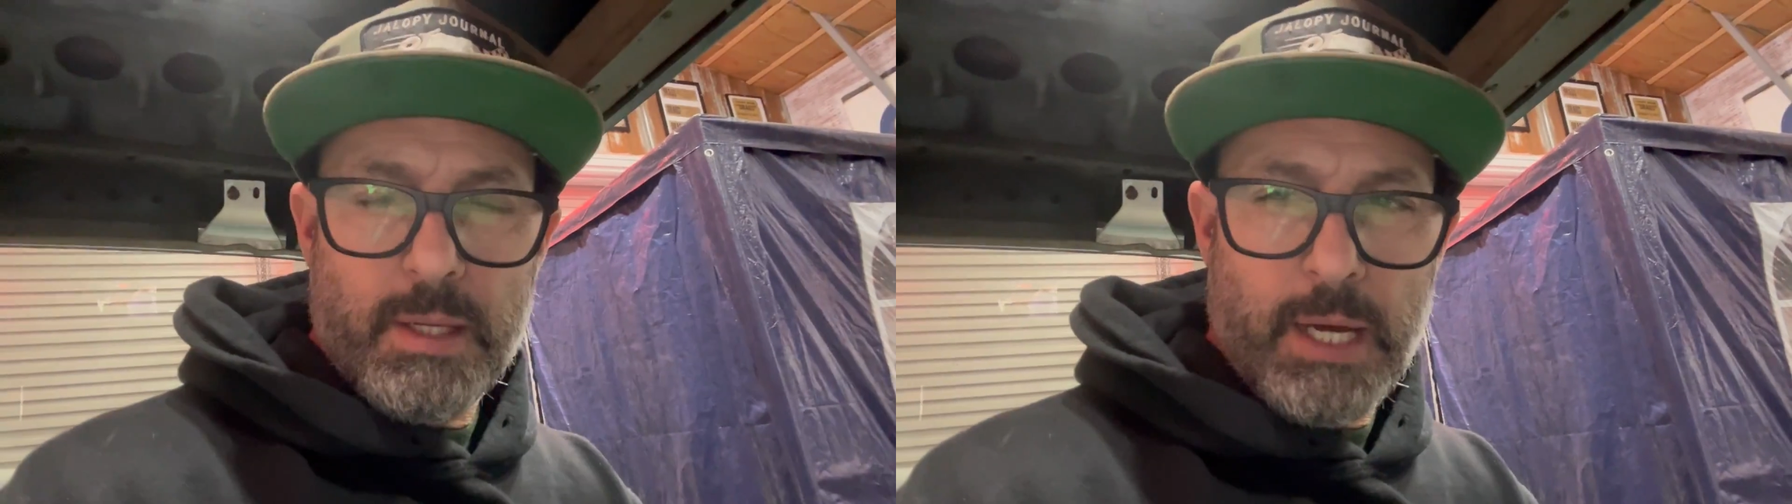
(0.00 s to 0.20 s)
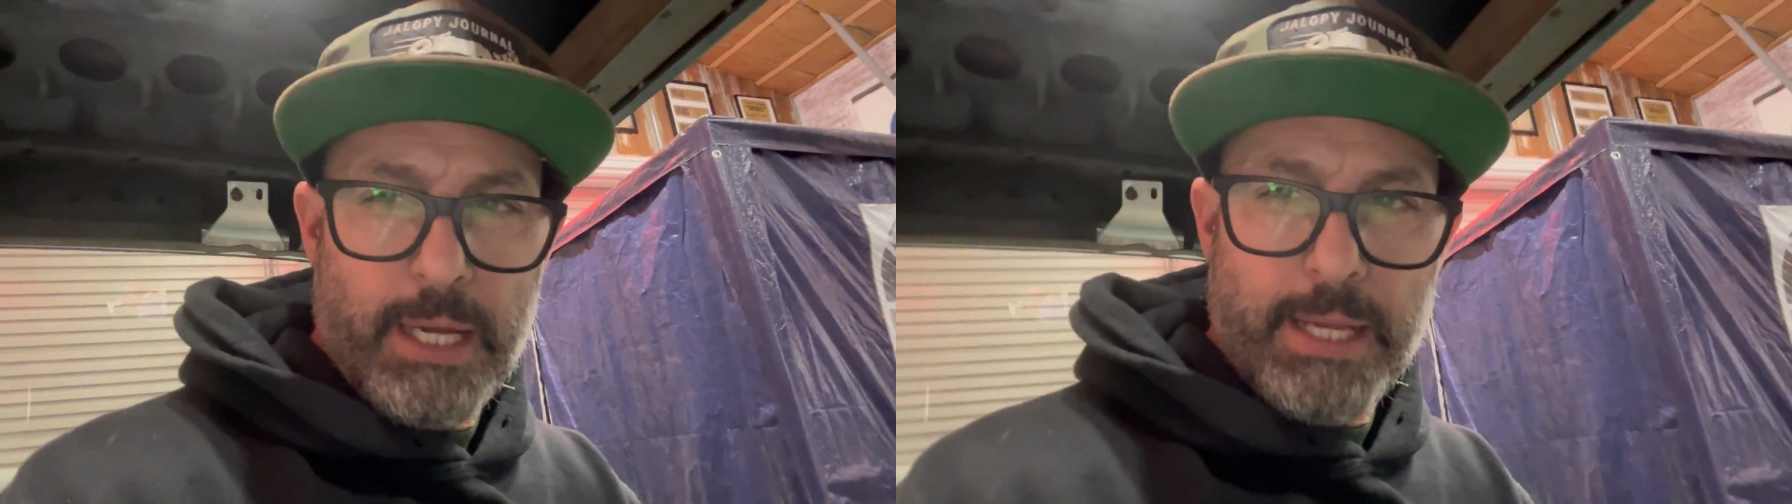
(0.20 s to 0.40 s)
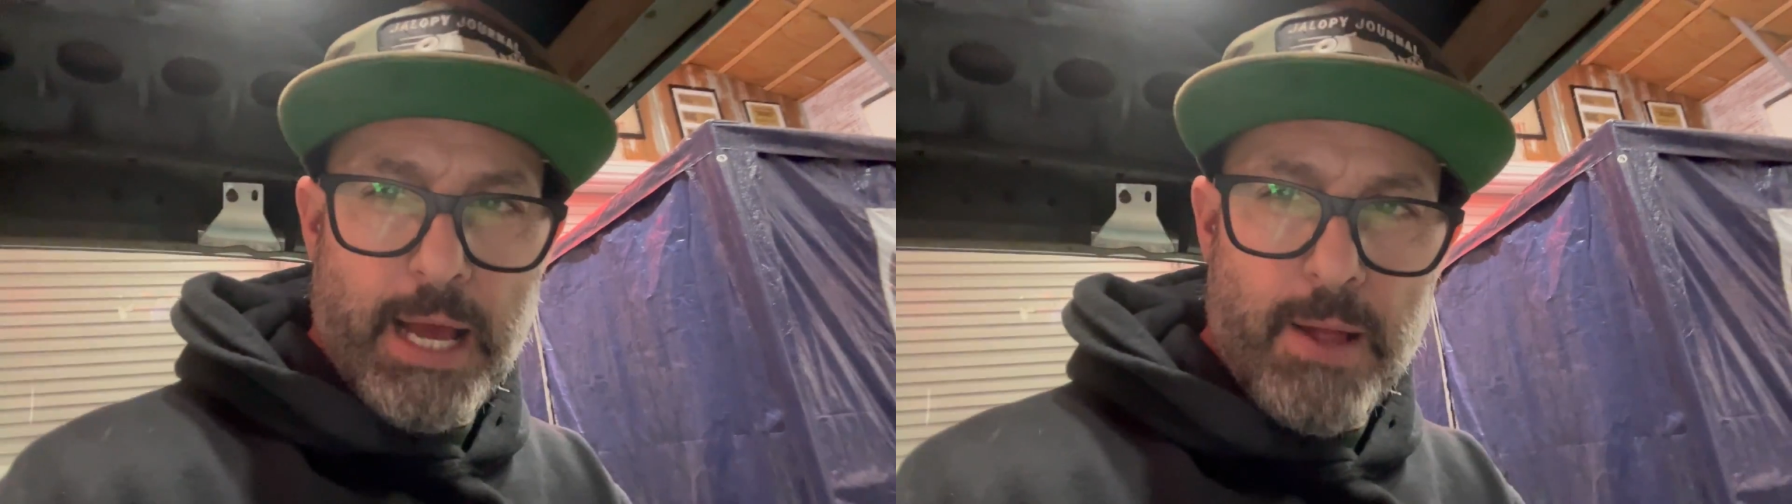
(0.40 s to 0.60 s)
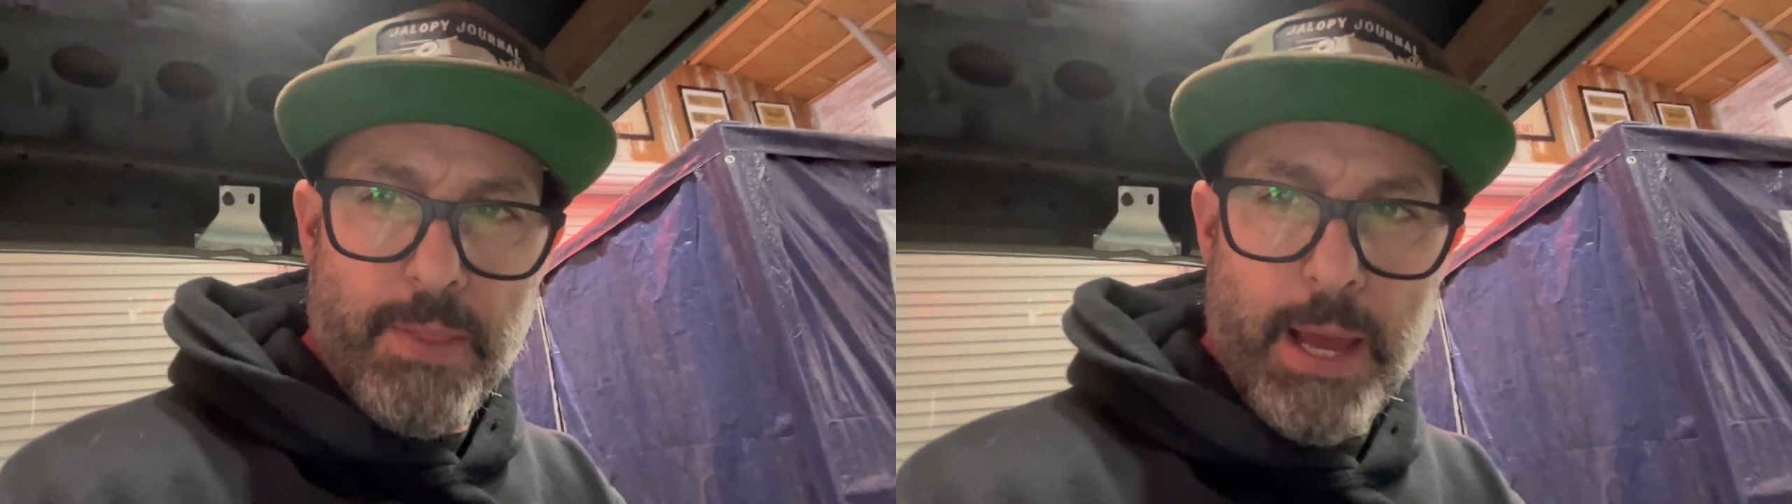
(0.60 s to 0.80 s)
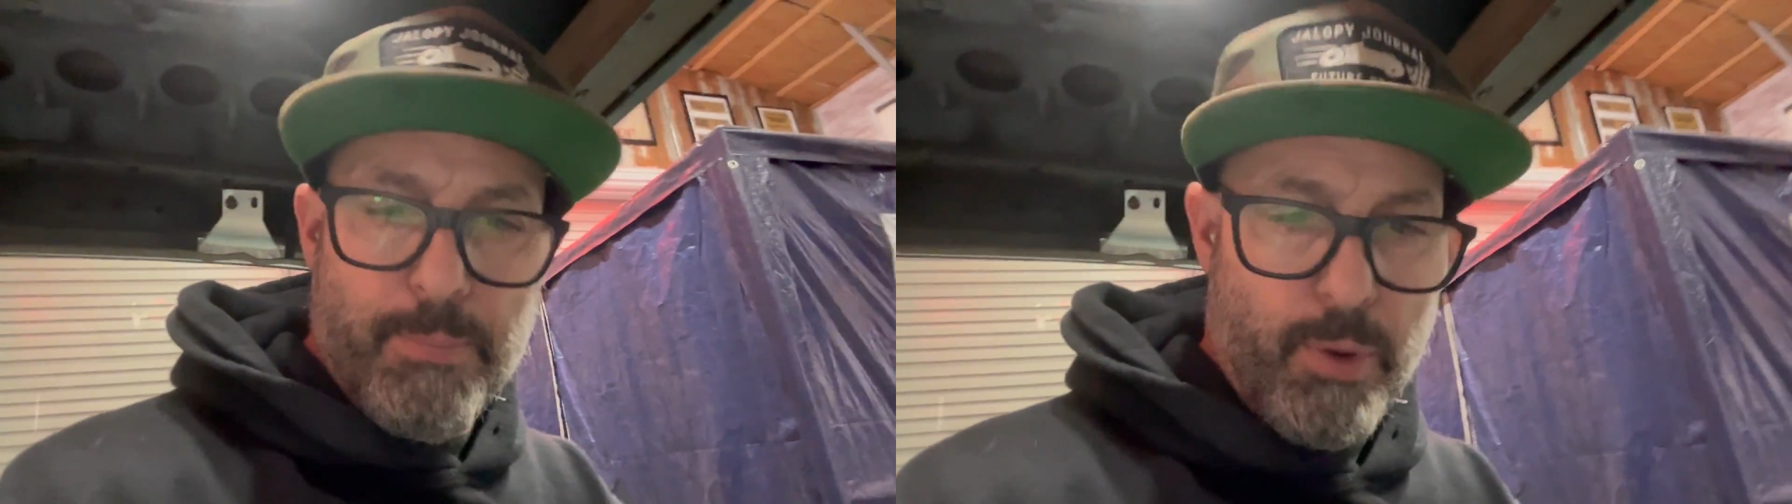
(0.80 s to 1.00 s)
cut down
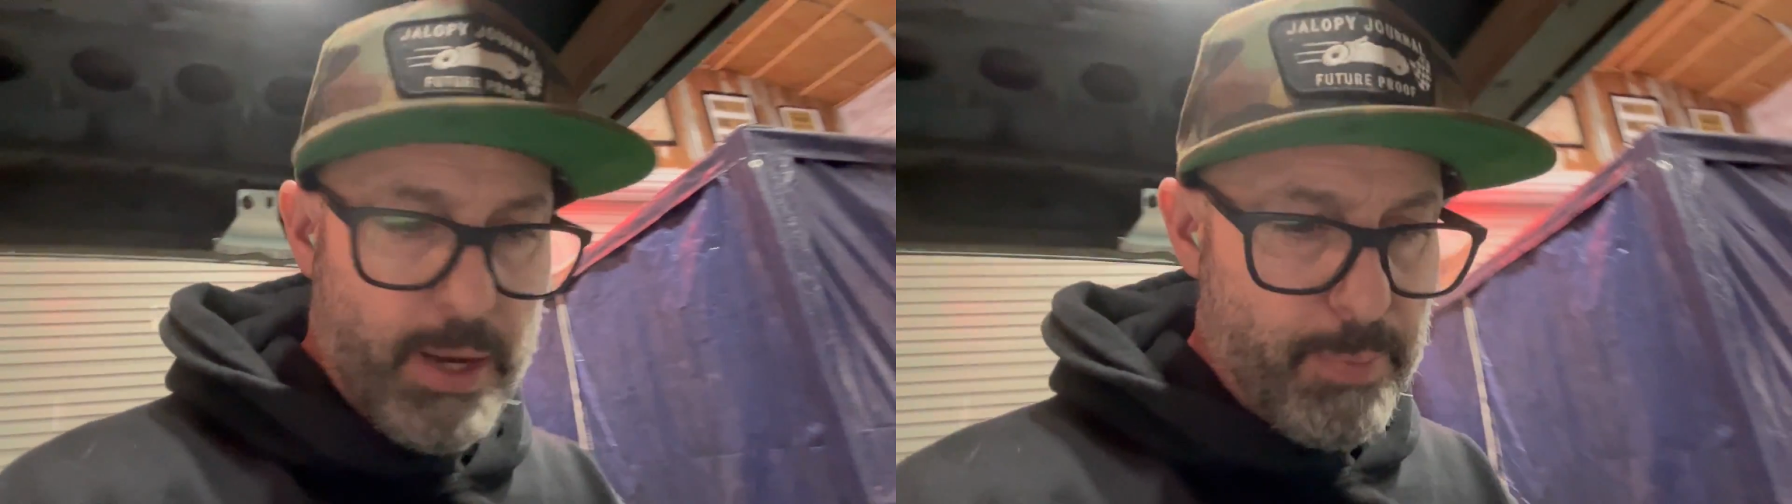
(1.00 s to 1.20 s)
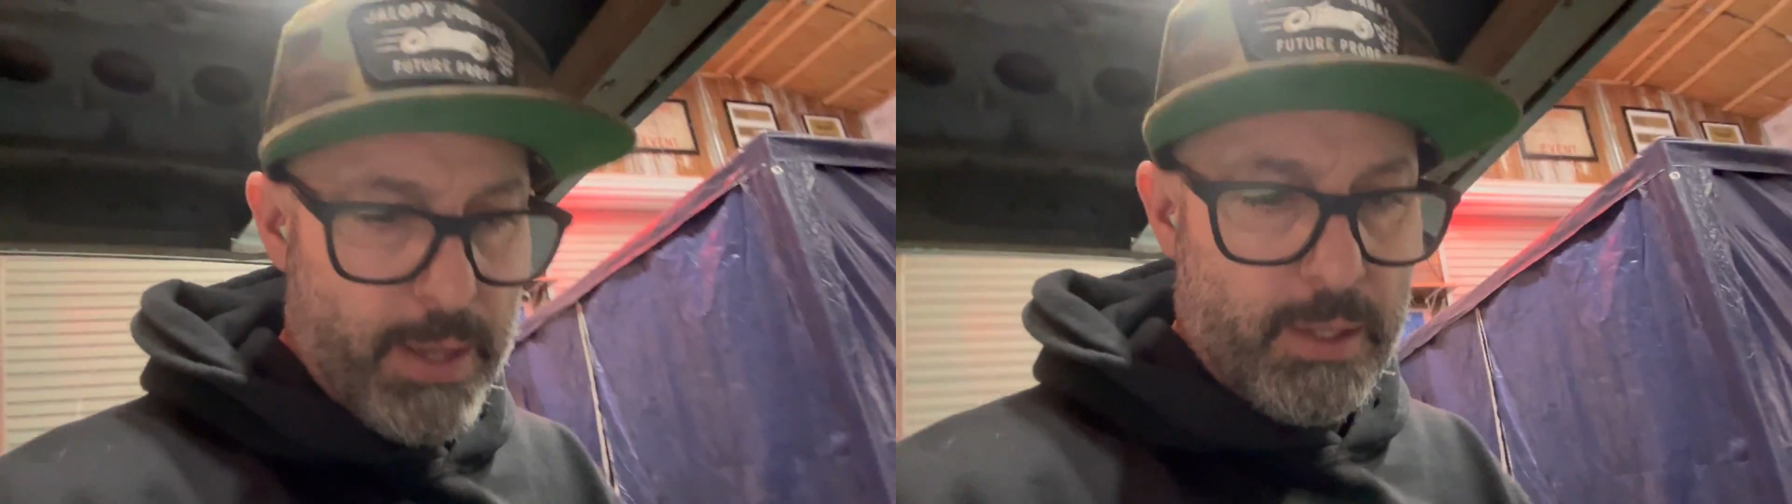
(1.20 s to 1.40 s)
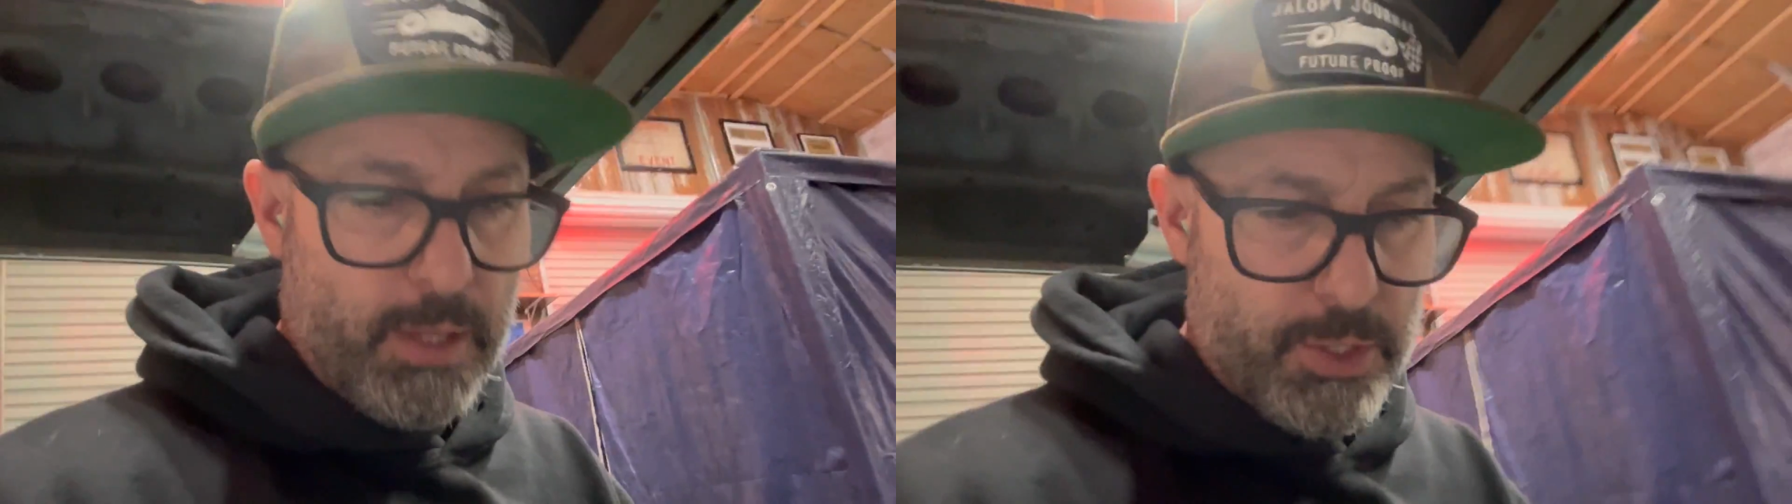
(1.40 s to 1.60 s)
that brake pedal.